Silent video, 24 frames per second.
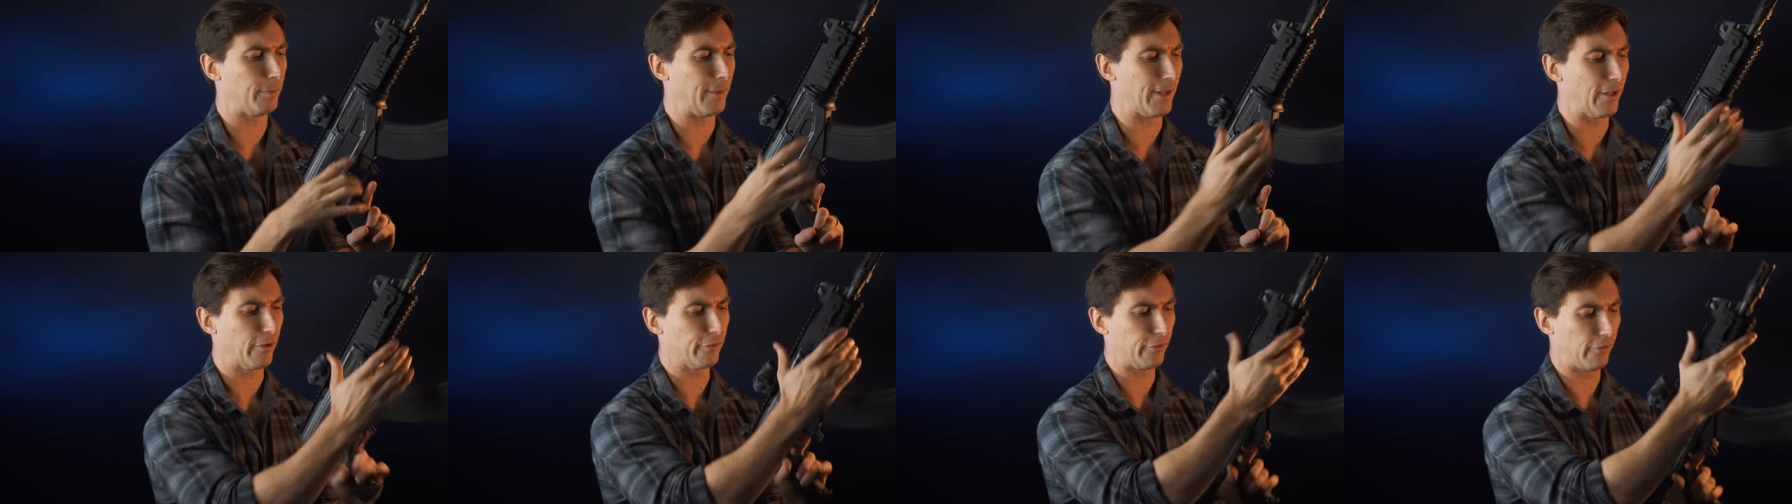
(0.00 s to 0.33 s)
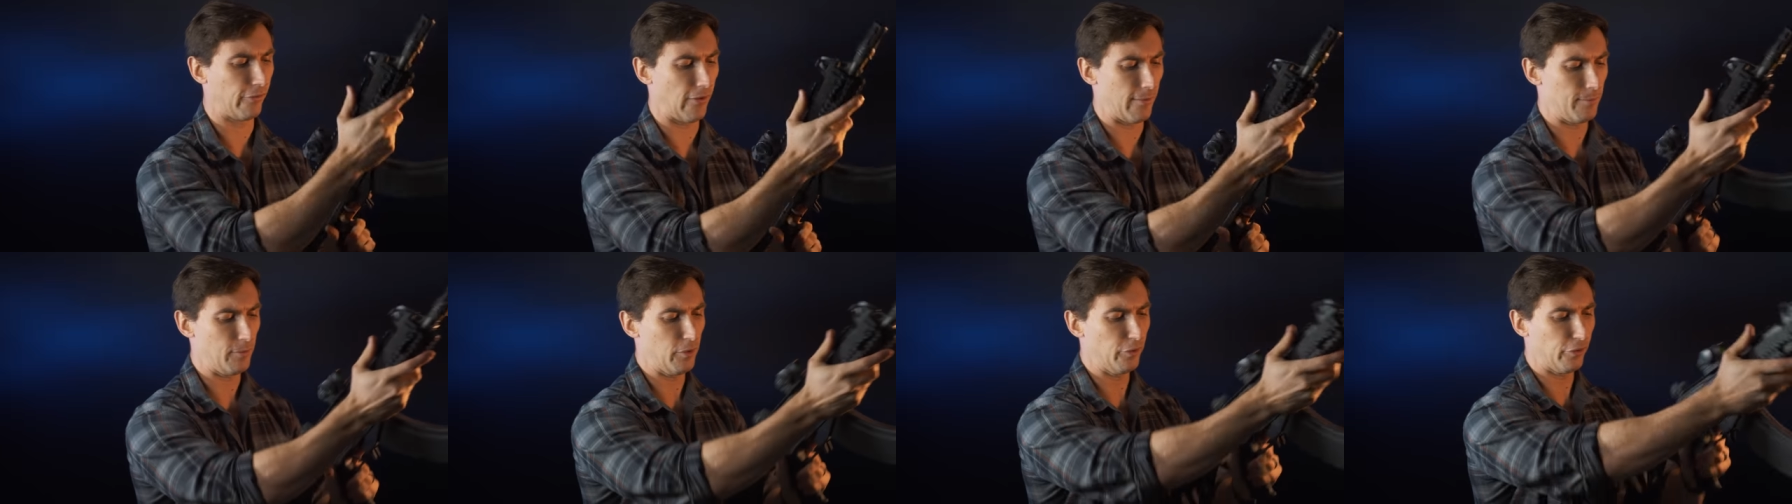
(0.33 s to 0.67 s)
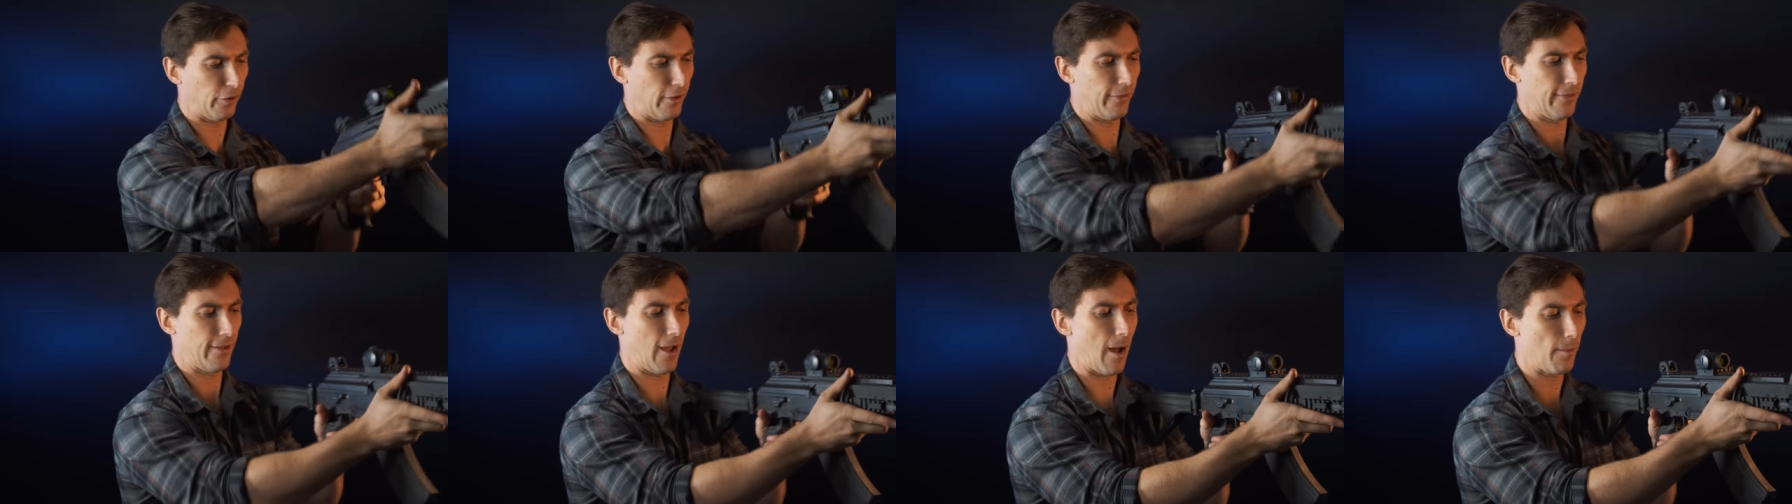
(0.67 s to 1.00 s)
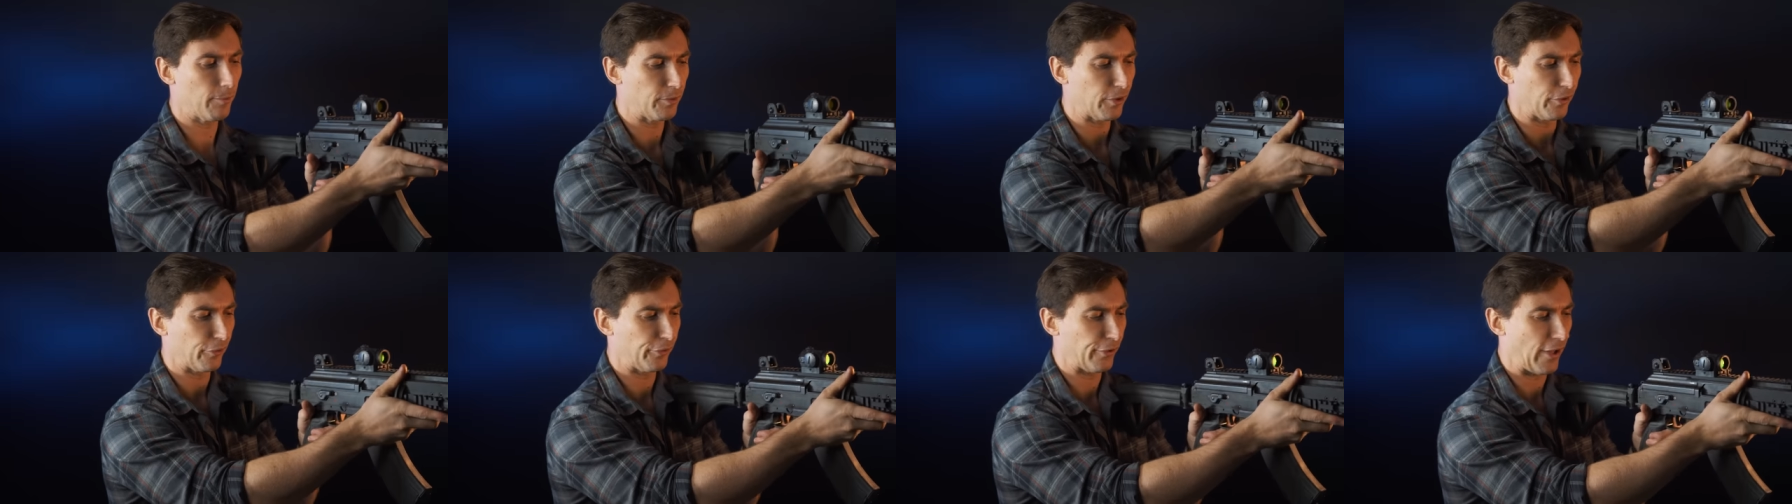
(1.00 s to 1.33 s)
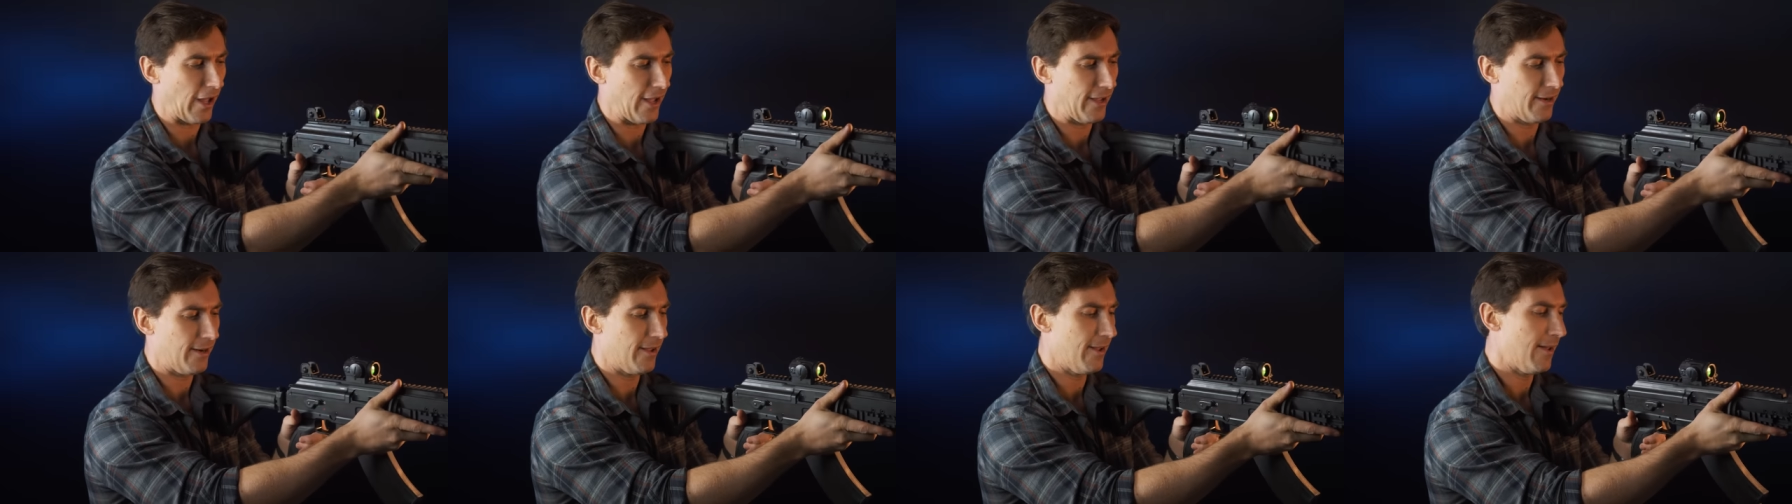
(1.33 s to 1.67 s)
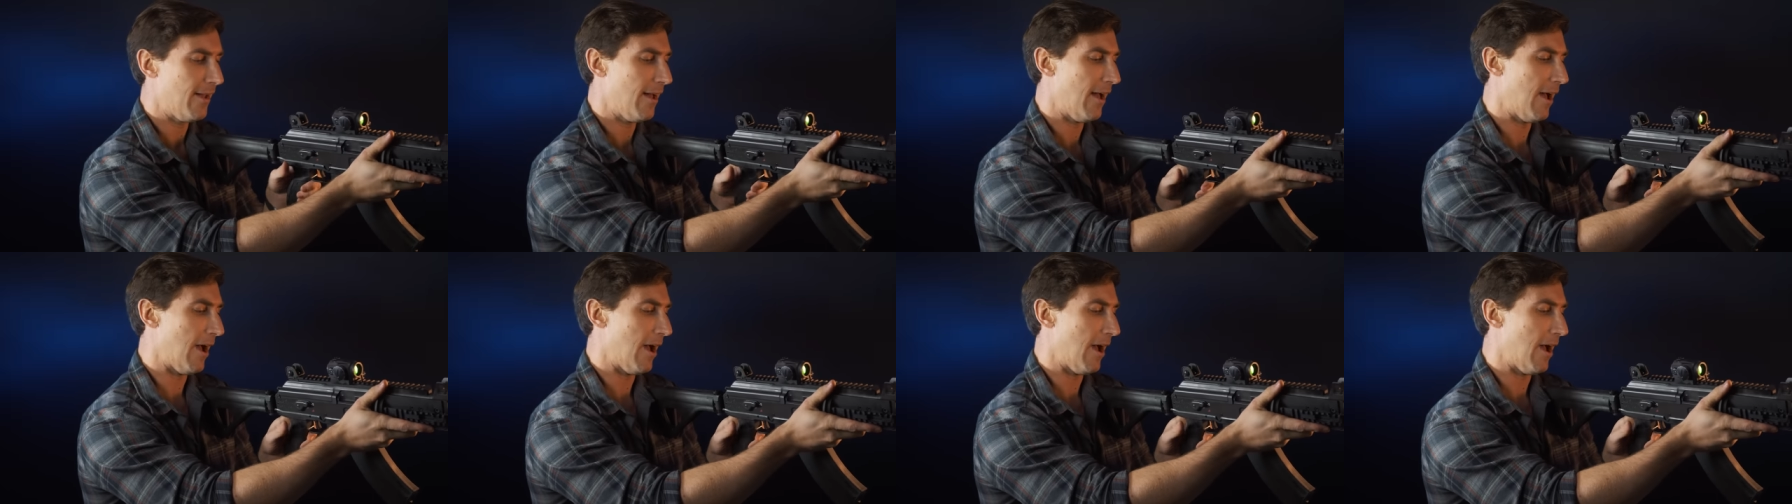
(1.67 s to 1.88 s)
because if I'm using it on the opposite side,